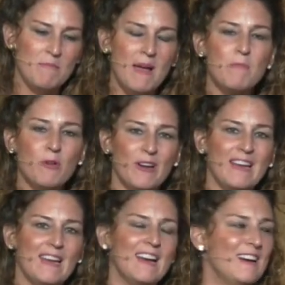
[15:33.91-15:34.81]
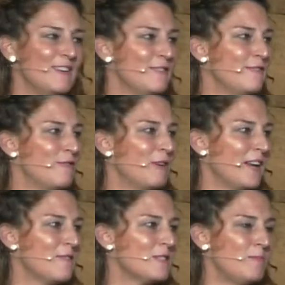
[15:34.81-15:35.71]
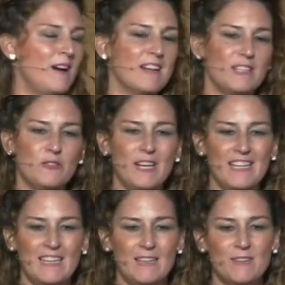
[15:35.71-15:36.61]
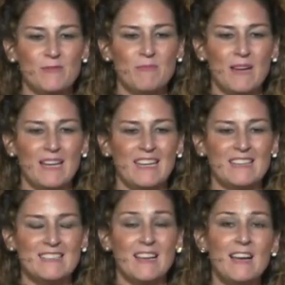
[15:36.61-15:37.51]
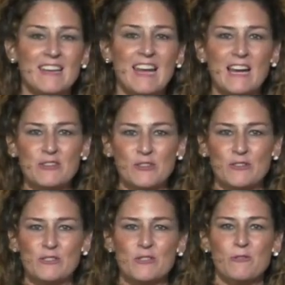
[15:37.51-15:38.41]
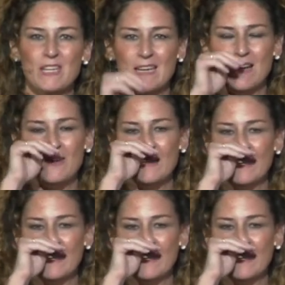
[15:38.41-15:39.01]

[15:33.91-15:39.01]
memory of when I was potty training my son, mm-hmm. Asher, who's three now.